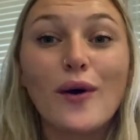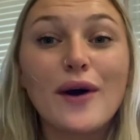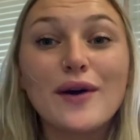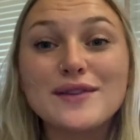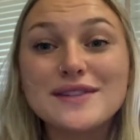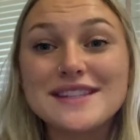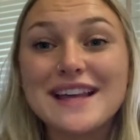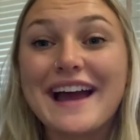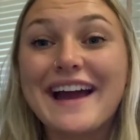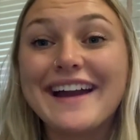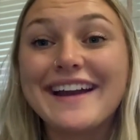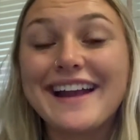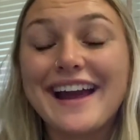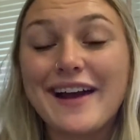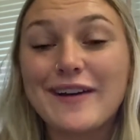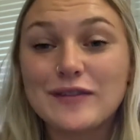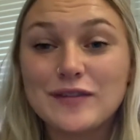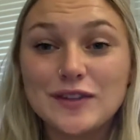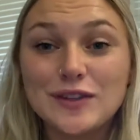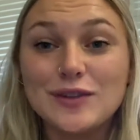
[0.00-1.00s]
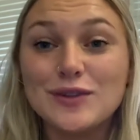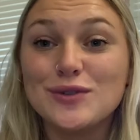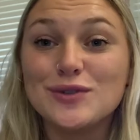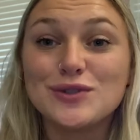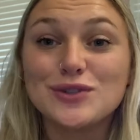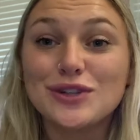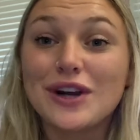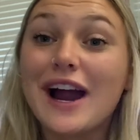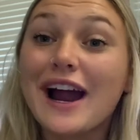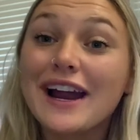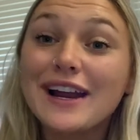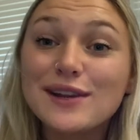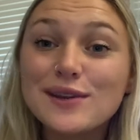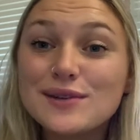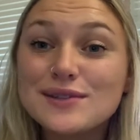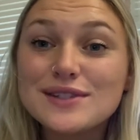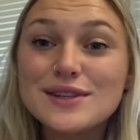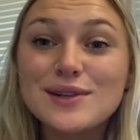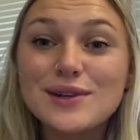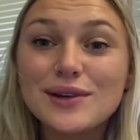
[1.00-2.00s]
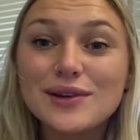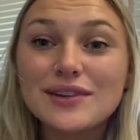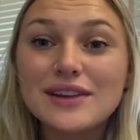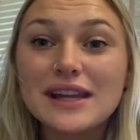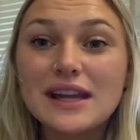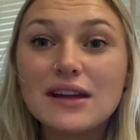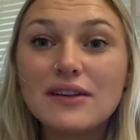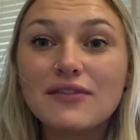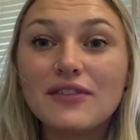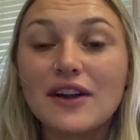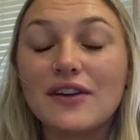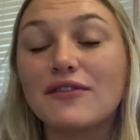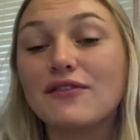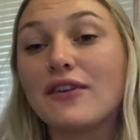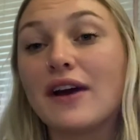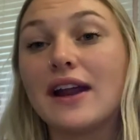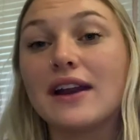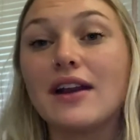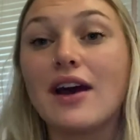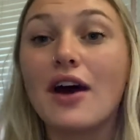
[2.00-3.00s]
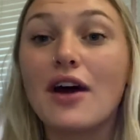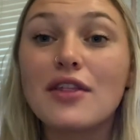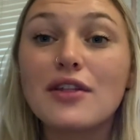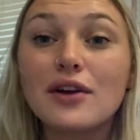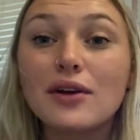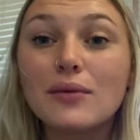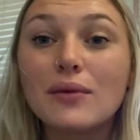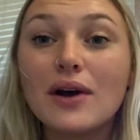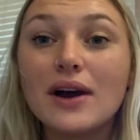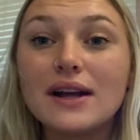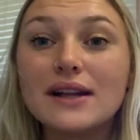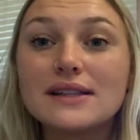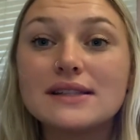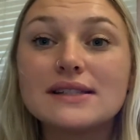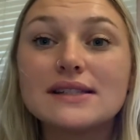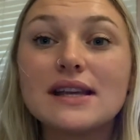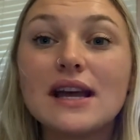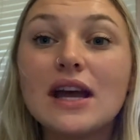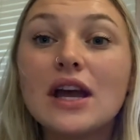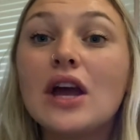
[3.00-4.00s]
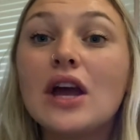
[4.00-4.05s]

outside after you try using your leaf and find other ones,